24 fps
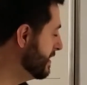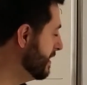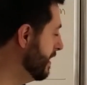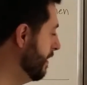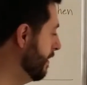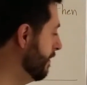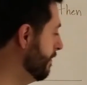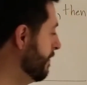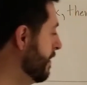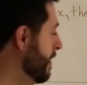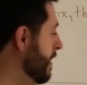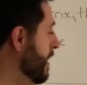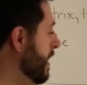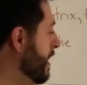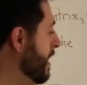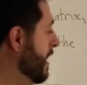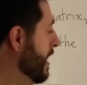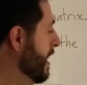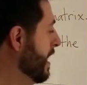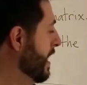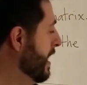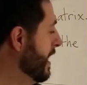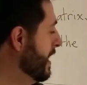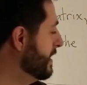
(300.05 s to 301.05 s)
itself,
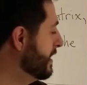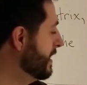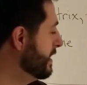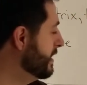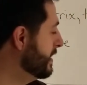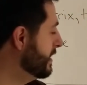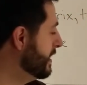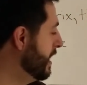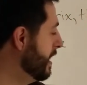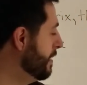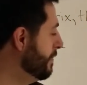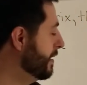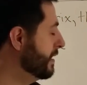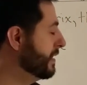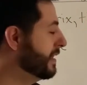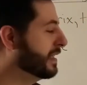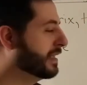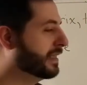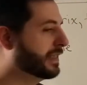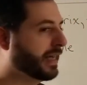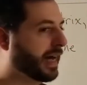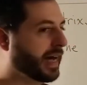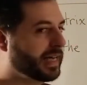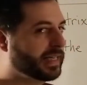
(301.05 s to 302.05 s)
is I just care about
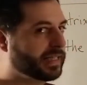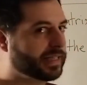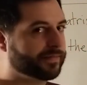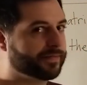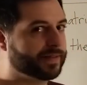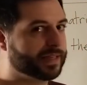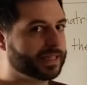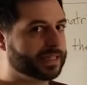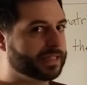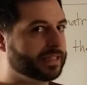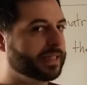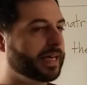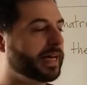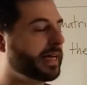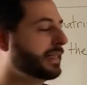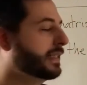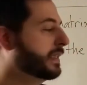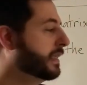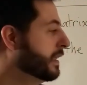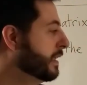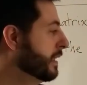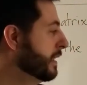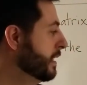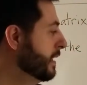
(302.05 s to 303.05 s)
the size of this
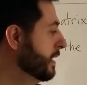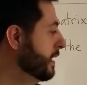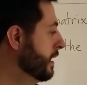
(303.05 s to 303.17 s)
set.